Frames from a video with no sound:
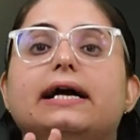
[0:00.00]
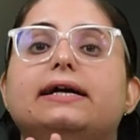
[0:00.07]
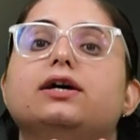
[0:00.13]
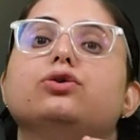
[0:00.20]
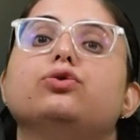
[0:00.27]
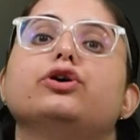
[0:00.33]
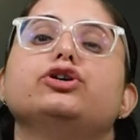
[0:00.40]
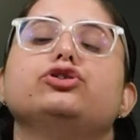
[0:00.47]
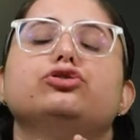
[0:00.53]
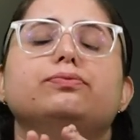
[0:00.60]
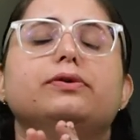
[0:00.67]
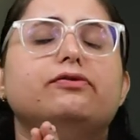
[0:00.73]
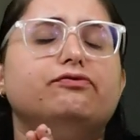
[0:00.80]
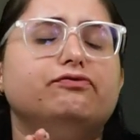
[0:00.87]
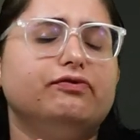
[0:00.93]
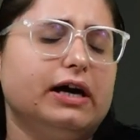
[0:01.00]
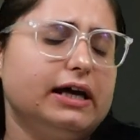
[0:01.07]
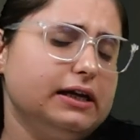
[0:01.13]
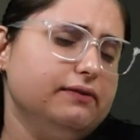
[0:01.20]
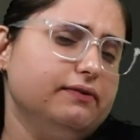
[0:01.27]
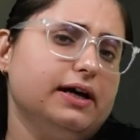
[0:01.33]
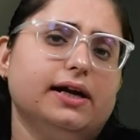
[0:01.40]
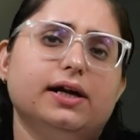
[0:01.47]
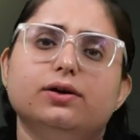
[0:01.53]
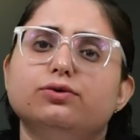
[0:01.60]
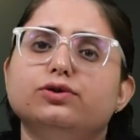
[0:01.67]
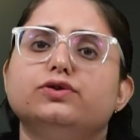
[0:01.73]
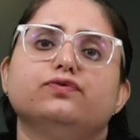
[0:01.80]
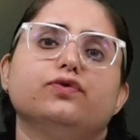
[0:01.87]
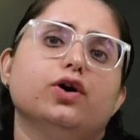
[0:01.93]
that are going to be very, very
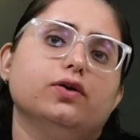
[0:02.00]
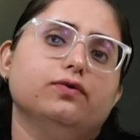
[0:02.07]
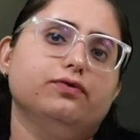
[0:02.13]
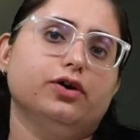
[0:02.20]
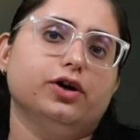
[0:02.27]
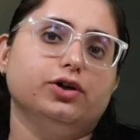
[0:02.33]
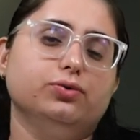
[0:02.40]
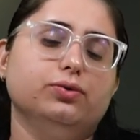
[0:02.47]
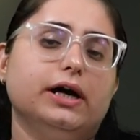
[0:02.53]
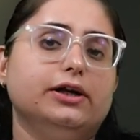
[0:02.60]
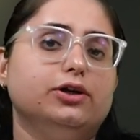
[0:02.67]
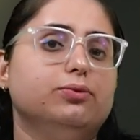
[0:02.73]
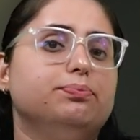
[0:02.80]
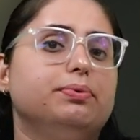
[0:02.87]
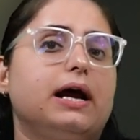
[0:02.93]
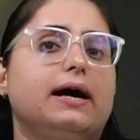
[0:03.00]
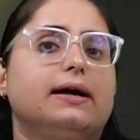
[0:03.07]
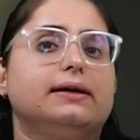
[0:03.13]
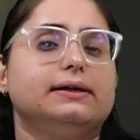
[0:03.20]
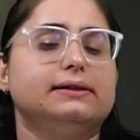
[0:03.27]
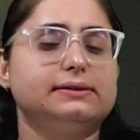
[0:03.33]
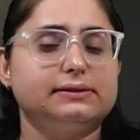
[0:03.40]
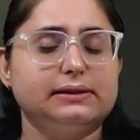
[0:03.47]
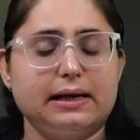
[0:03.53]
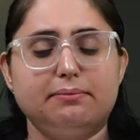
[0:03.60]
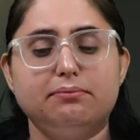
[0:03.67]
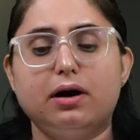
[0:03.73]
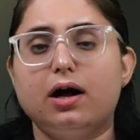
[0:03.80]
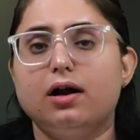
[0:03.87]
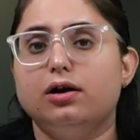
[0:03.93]
useful for you, and you practice
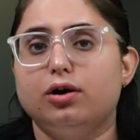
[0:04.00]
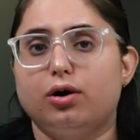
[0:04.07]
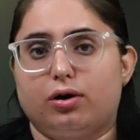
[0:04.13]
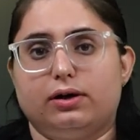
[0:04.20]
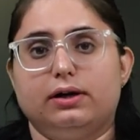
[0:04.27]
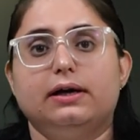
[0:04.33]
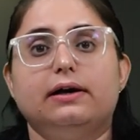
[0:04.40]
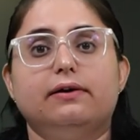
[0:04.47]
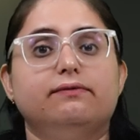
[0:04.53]
them a lot.